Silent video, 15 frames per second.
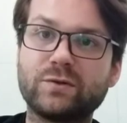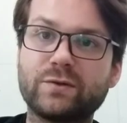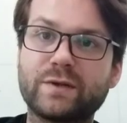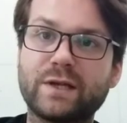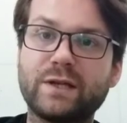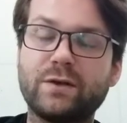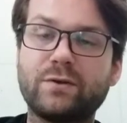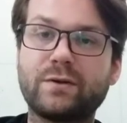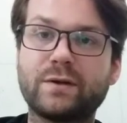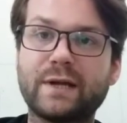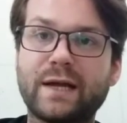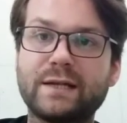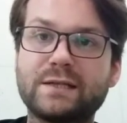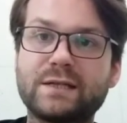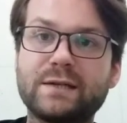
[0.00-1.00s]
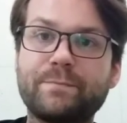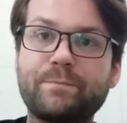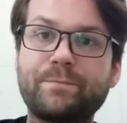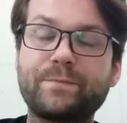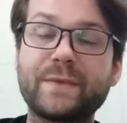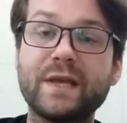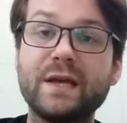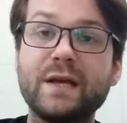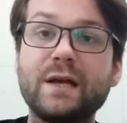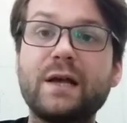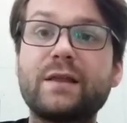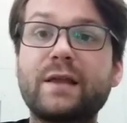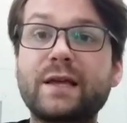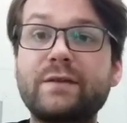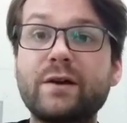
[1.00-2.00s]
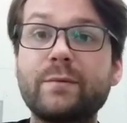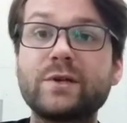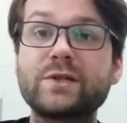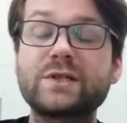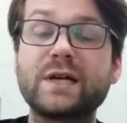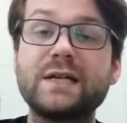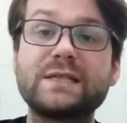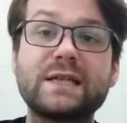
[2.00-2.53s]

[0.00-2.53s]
that you can enter. Thank you very much, guys.